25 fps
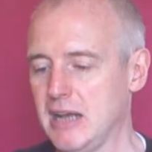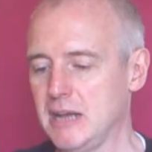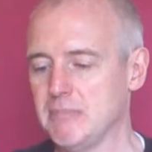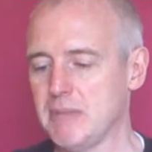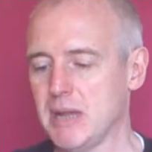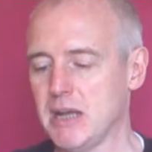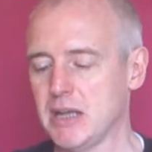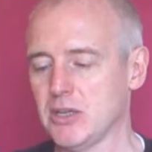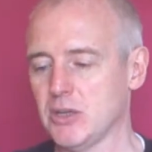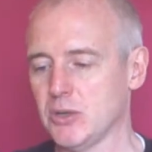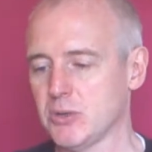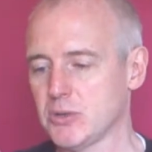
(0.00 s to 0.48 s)
in
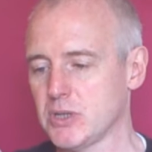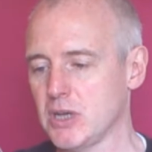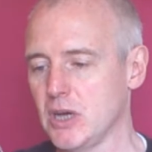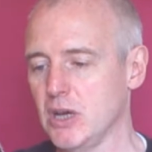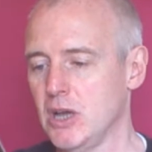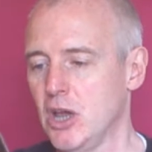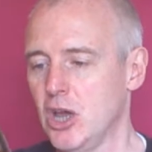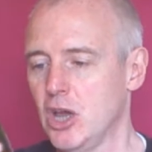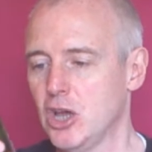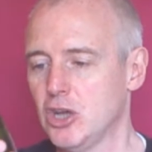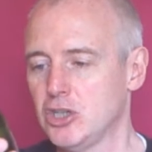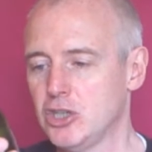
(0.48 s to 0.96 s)

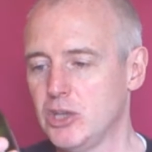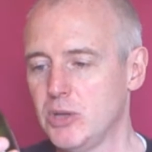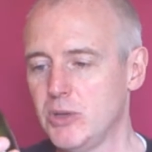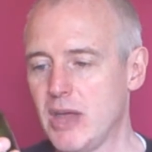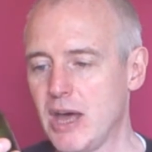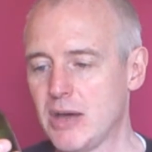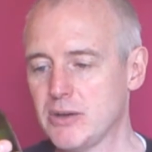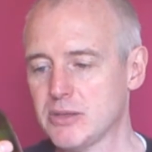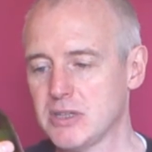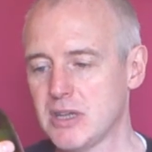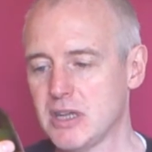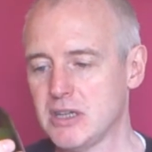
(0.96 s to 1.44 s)
Mendoza,
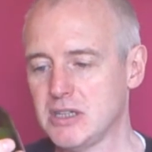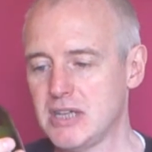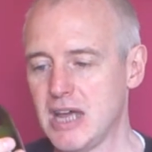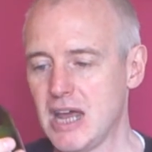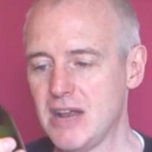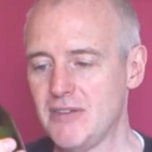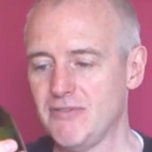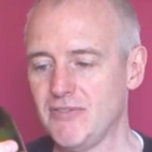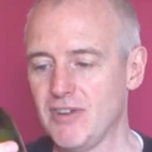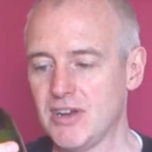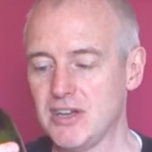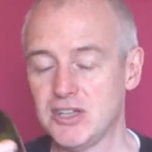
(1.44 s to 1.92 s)

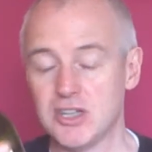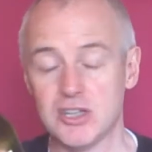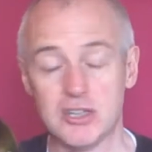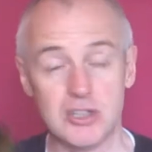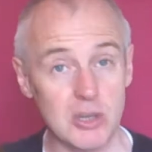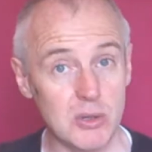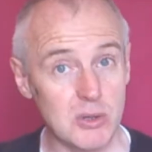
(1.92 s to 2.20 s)
2010 vintage.